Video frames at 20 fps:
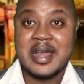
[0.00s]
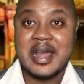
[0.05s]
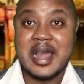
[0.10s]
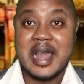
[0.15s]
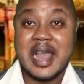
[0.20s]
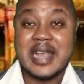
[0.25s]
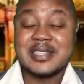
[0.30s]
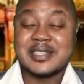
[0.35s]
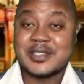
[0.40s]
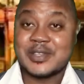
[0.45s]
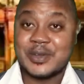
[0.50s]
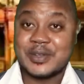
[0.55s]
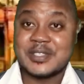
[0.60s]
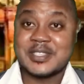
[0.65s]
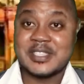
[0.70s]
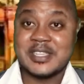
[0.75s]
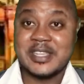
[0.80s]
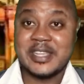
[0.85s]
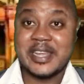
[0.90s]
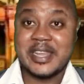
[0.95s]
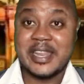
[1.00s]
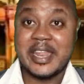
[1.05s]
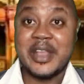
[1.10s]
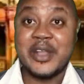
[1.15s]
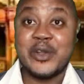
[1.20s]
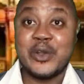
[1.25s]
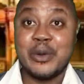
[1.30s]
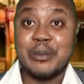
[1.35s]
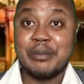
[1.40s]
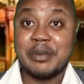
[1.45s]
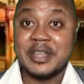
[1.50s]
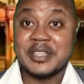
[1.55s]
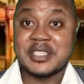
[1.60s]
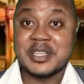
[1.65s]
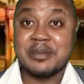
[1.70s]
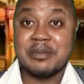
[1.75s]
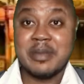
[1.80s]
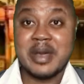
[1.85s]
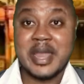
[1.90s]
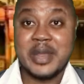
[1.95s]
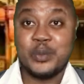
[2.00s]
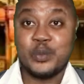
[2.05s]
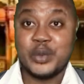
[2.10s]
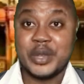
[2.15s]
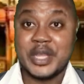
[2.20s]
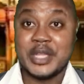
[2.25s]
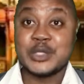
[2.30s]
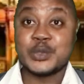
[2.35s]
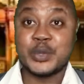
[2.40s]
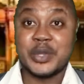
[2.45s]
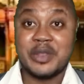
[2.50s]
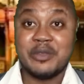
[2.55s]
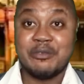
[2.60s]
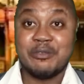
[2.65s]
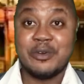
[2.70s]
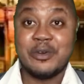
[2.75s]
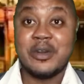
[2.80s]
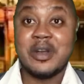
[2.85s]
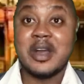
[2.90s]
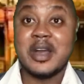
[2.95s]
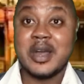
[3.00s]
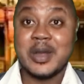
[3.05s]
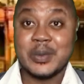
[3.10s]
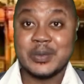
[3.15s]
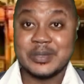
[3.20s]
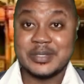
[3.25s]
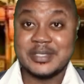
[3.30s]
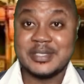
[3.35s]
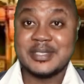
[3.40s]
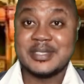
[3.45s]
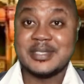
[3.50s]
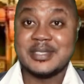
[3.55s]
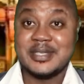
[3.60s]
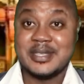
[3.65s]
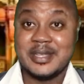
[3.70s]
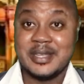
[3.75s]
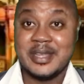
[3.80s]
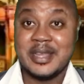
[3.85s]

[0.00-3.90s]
I succeeded in completing mine within 24 hours.